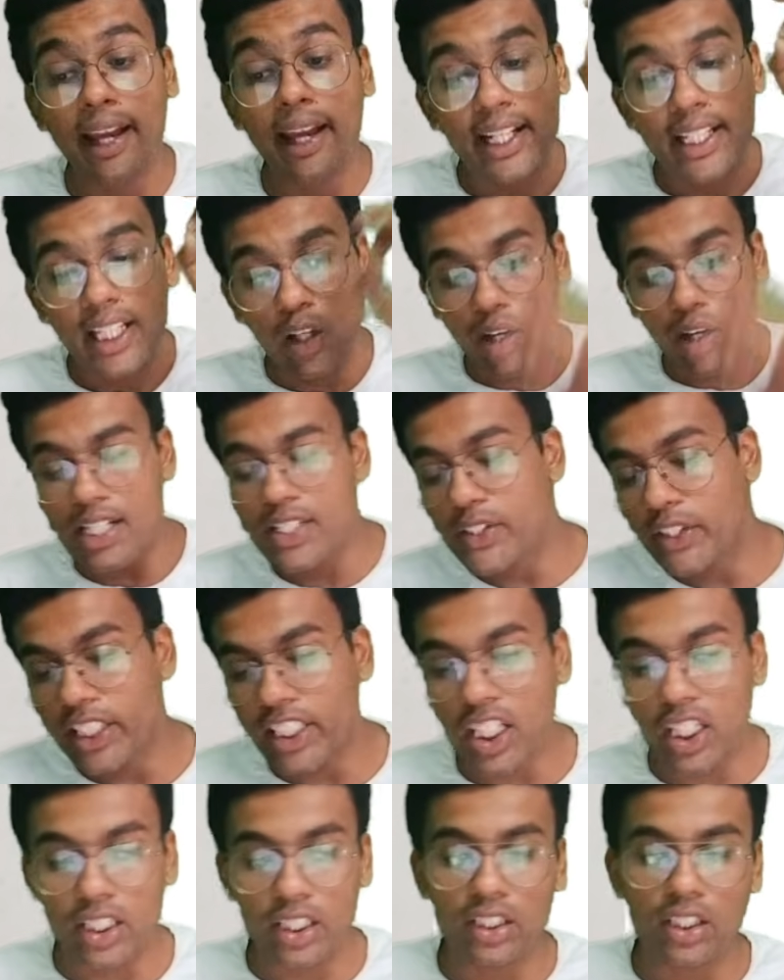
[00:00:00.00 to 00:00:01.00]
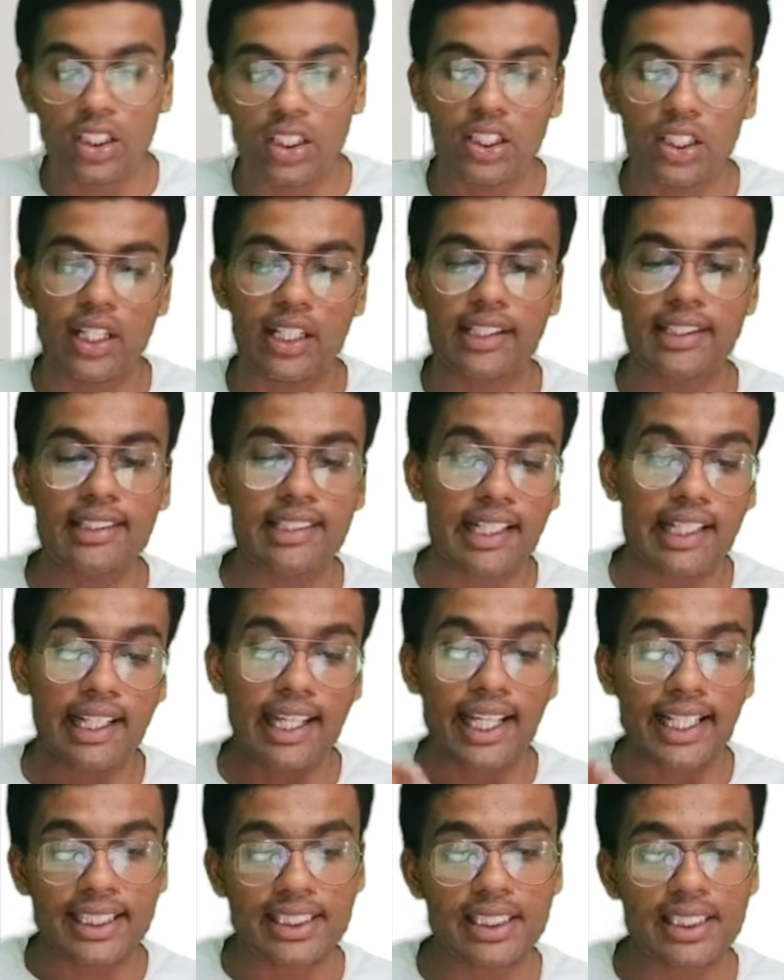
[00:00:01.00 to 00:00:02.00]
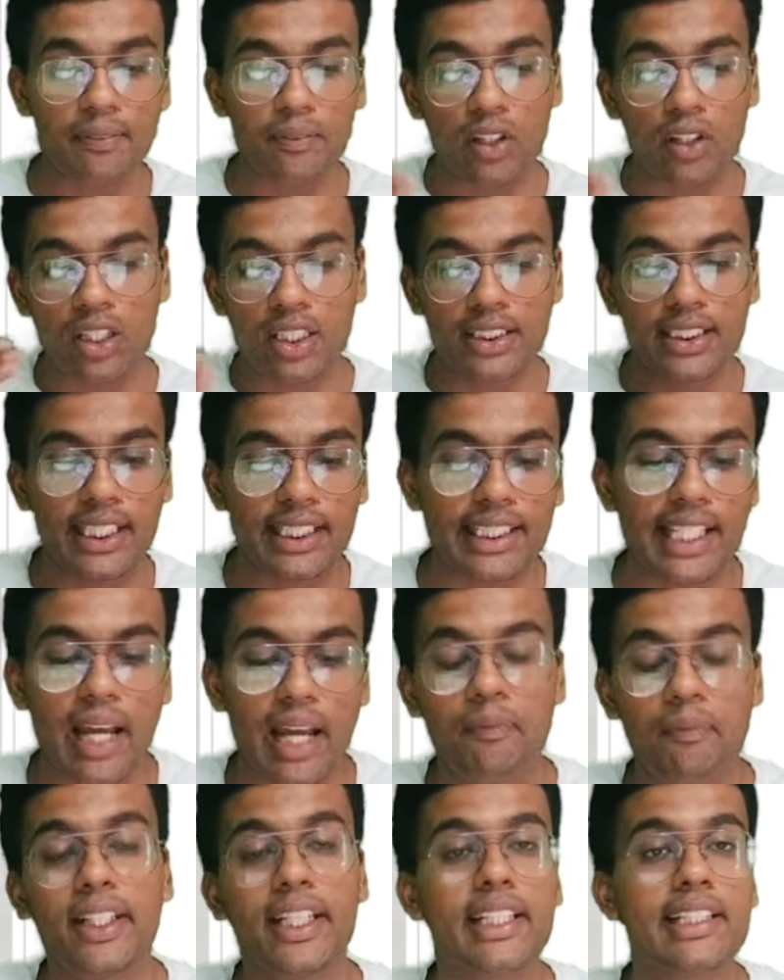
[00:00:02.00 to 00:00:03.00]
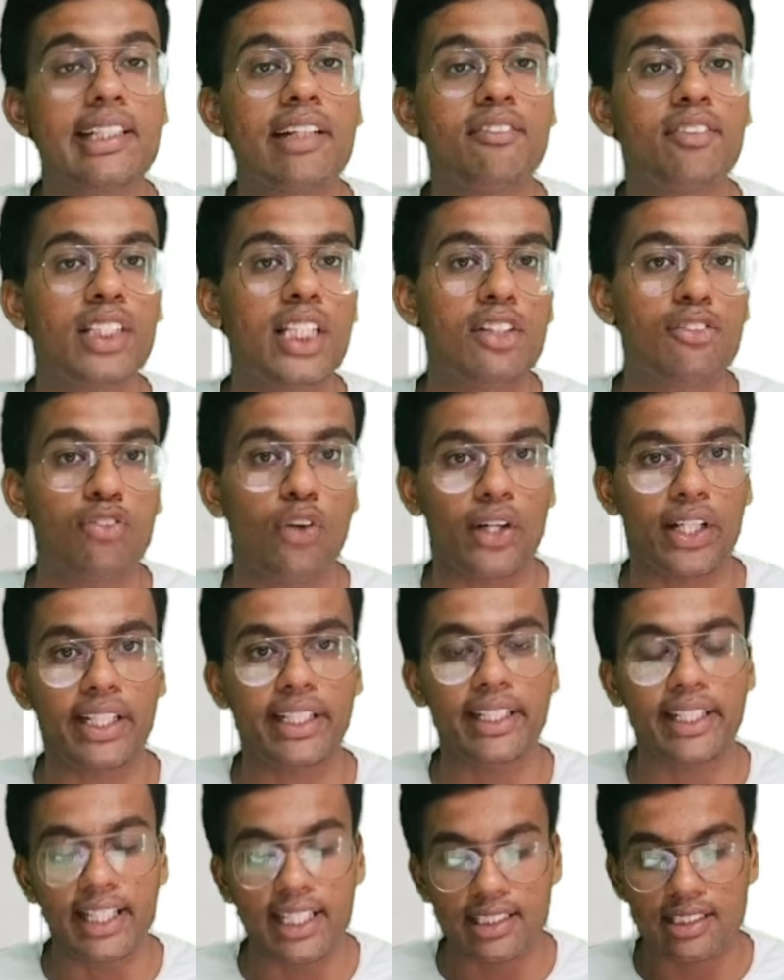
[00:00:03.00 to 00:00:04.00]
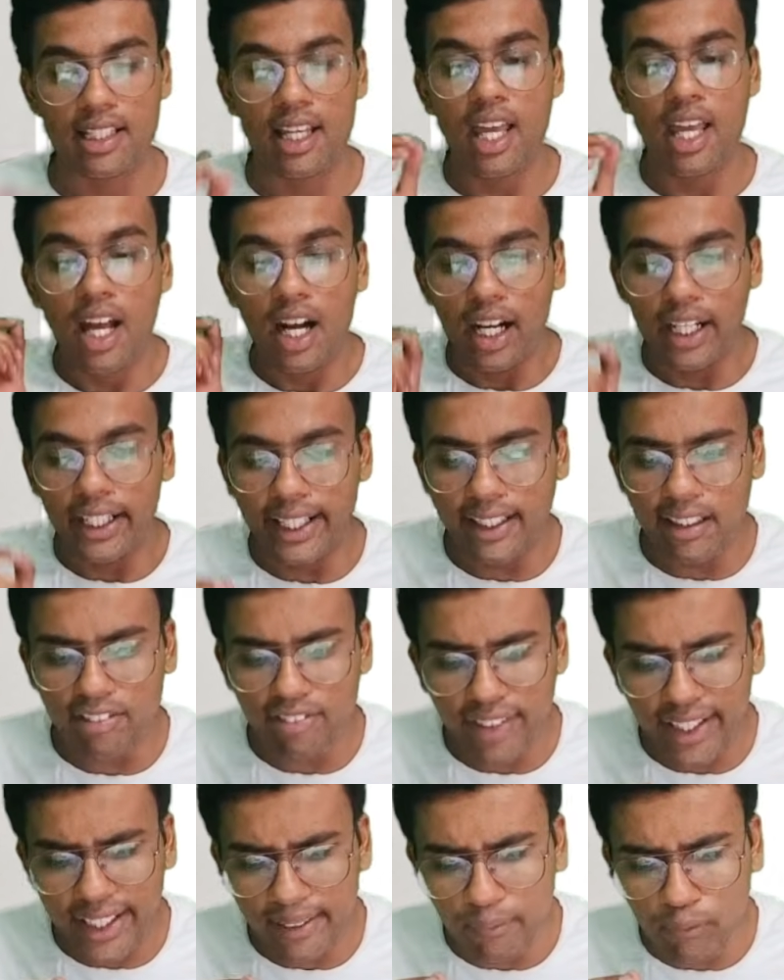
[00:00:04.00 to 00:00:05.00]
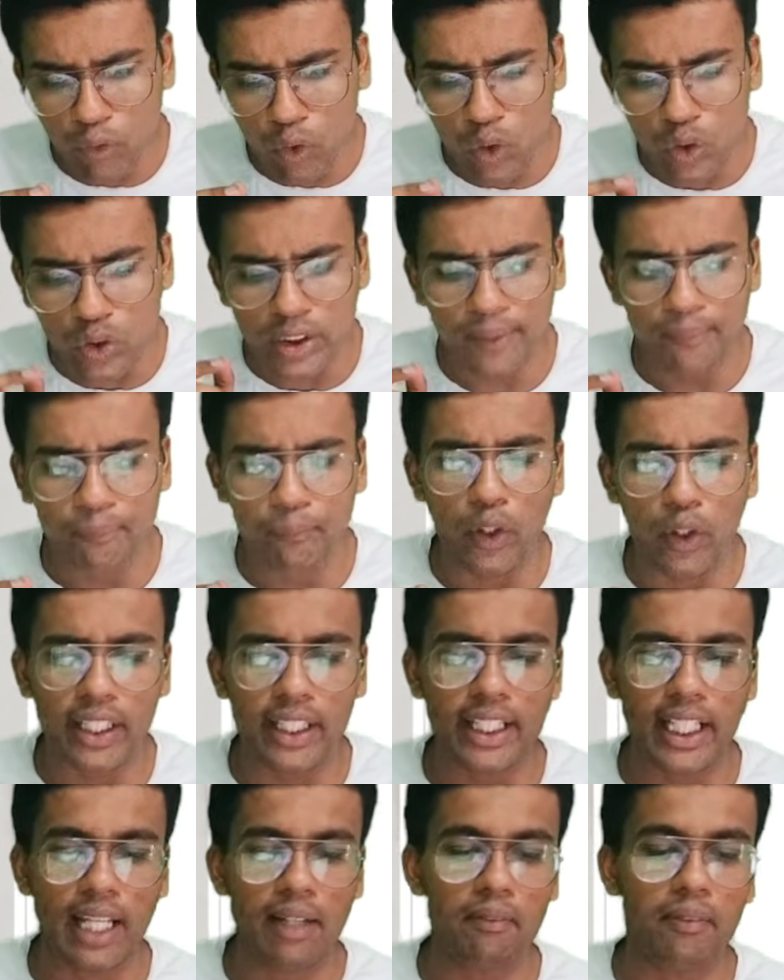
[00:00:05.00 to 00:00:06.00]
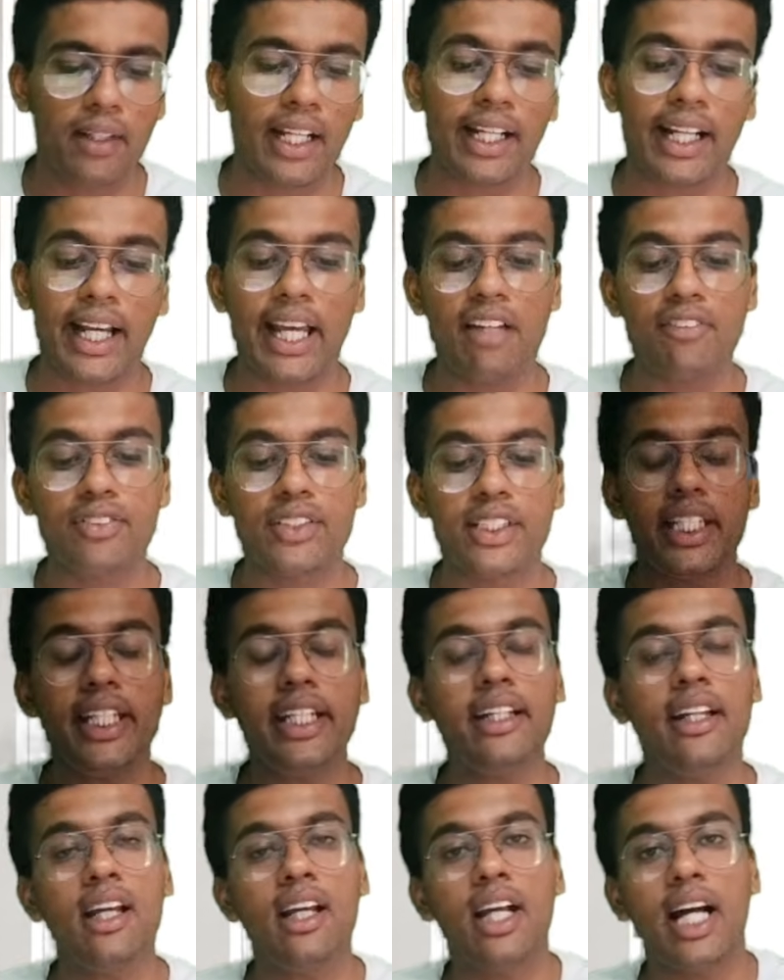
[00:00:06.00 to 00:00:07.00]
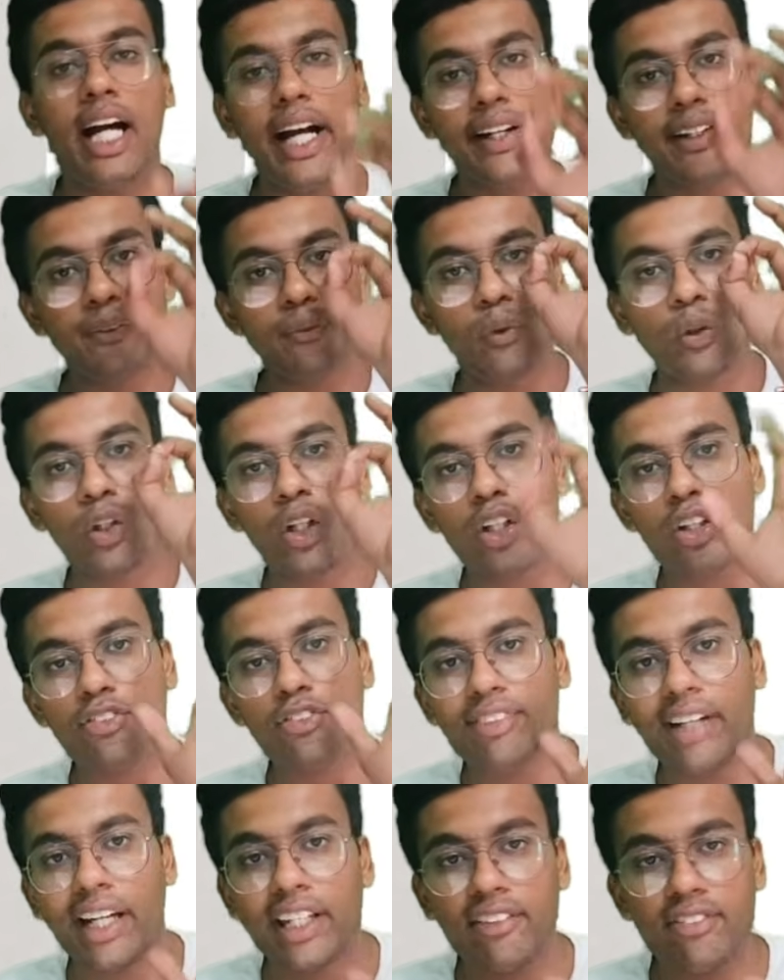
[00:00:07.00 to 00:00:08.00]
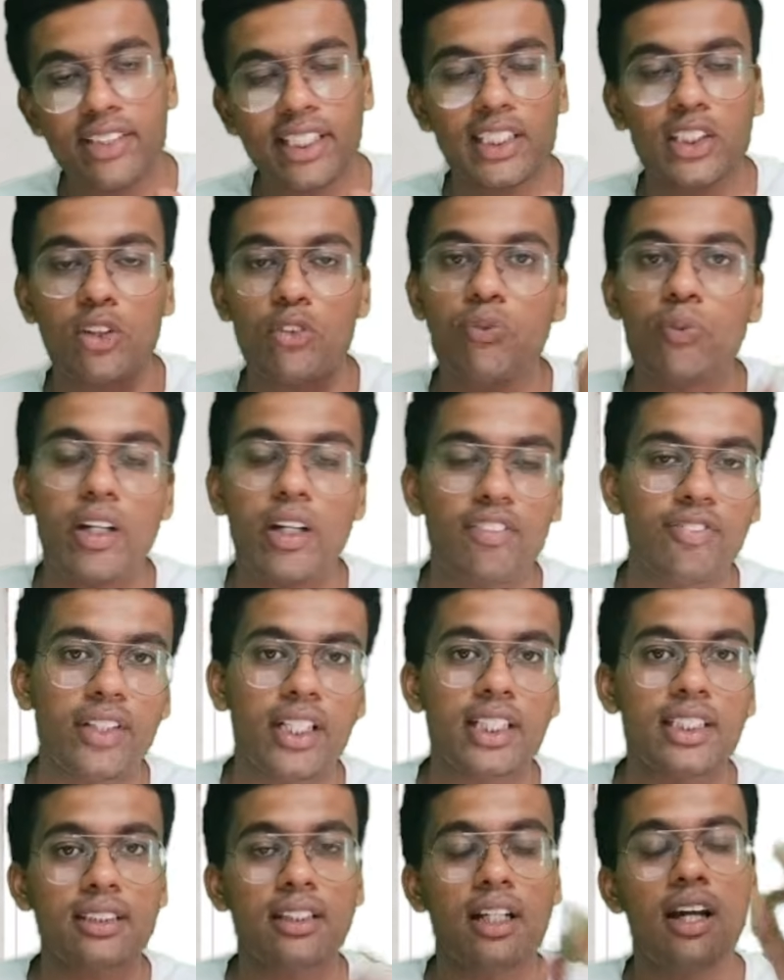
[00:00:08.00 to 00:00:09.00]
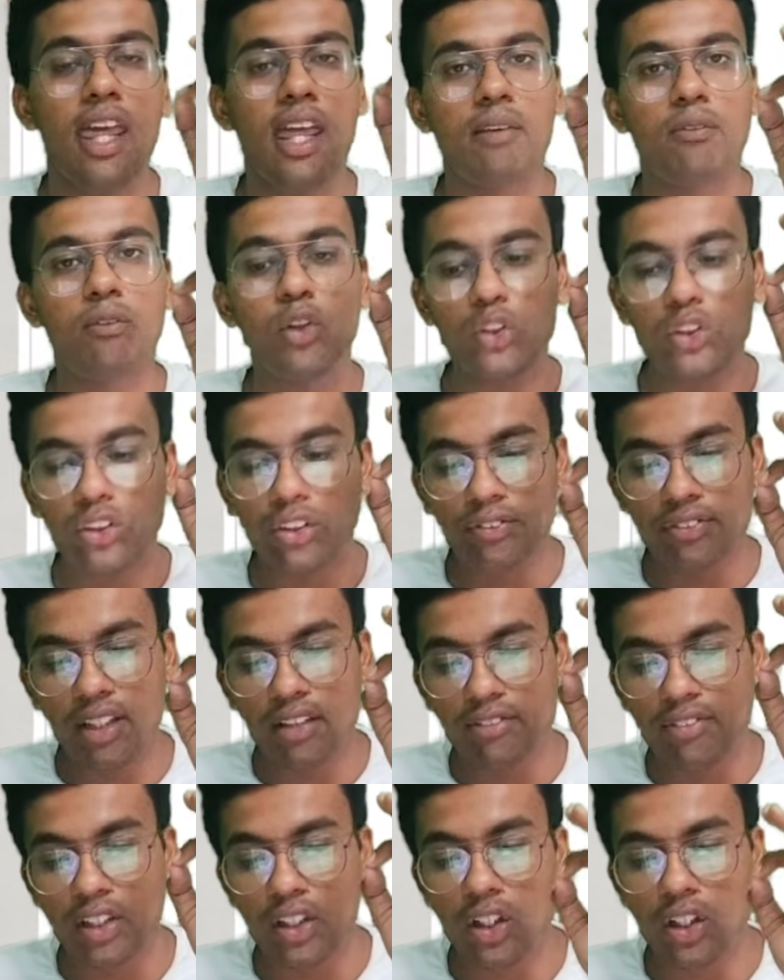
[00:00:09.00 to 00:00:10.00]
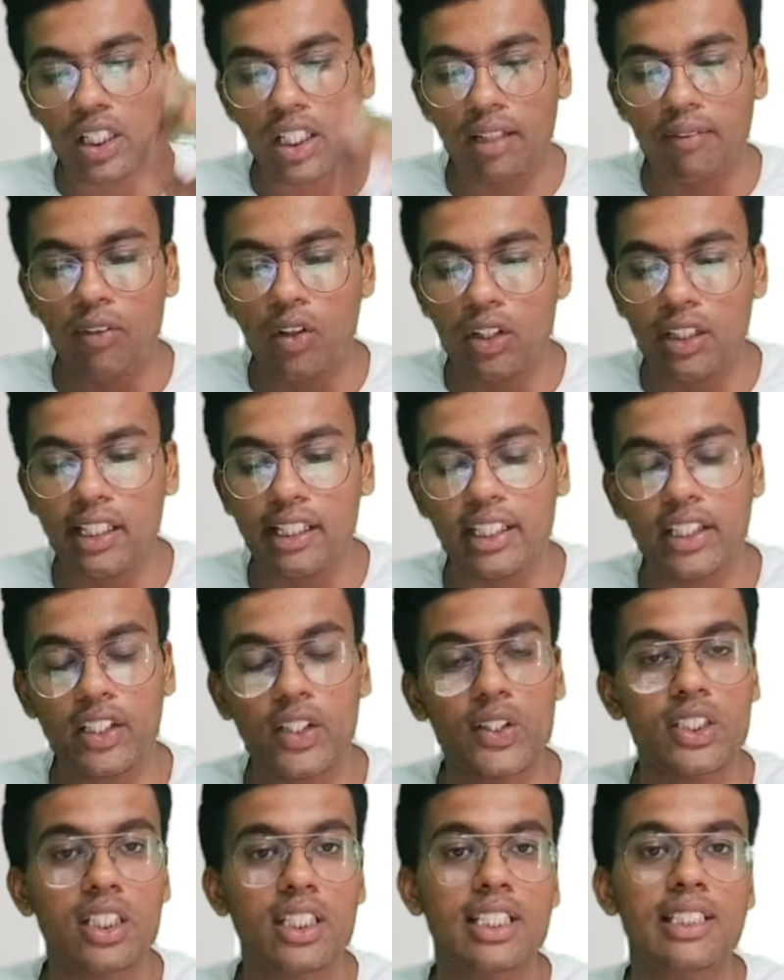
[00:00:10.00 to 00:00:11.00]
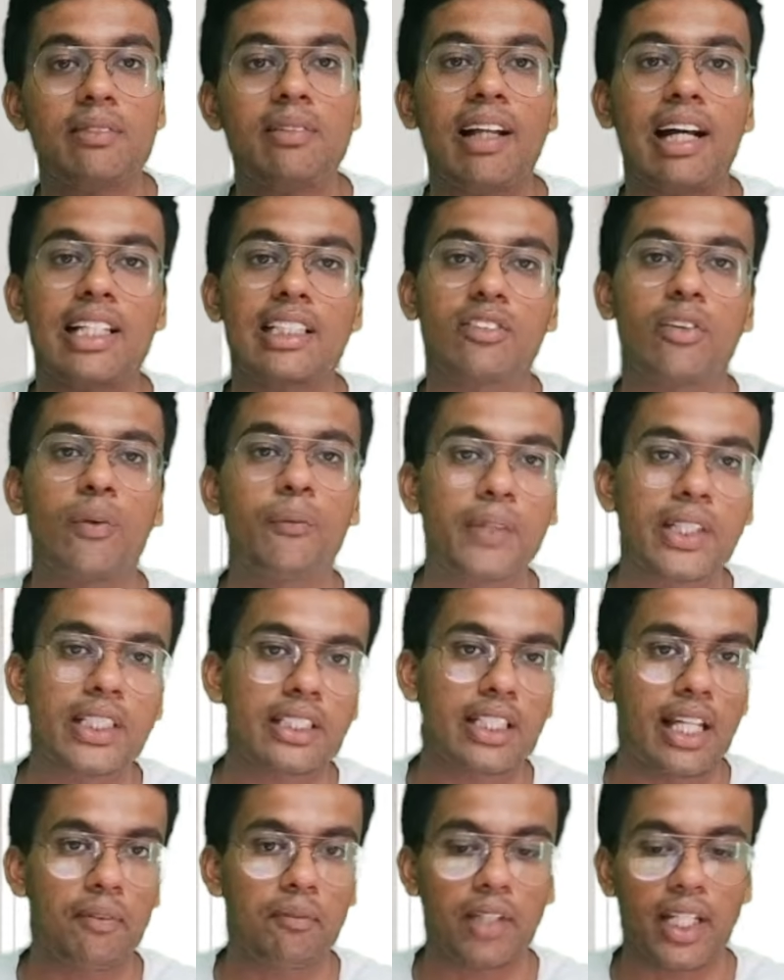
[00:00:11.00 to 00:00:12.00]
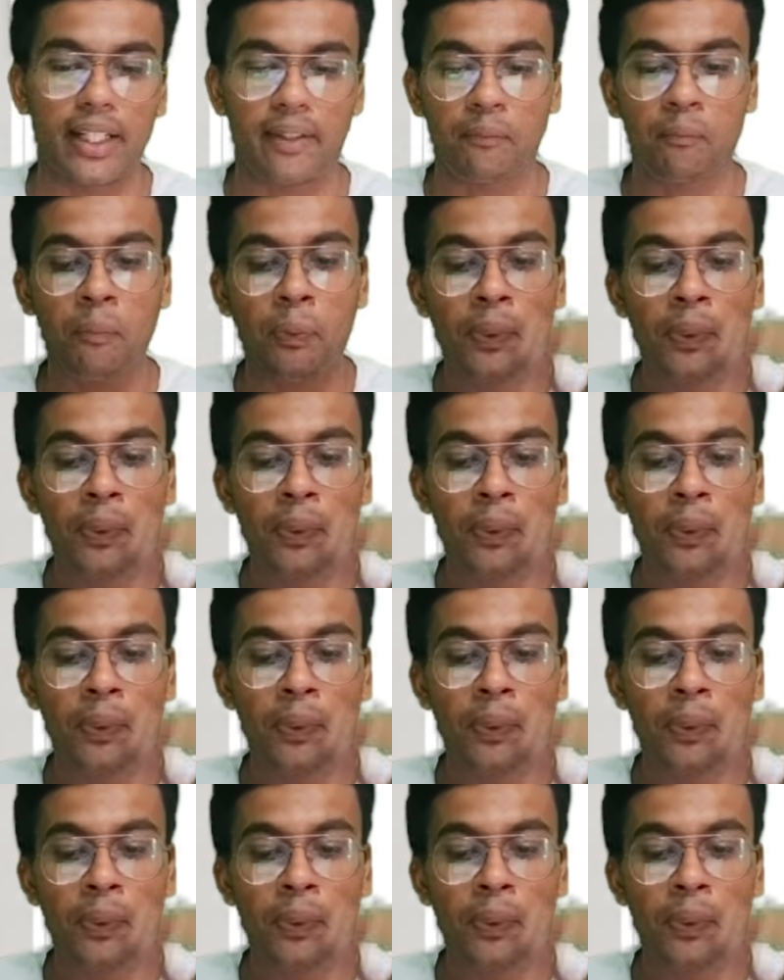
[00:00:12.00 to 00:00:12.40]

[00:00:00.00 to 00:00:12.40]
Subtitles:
Now, adjudicating authority shall accept or reject the application within 14 days. Again, a very most important timeline. I have spoken to 5-6 of my friends. Most of them were talking about that a question has been asked from this timeline.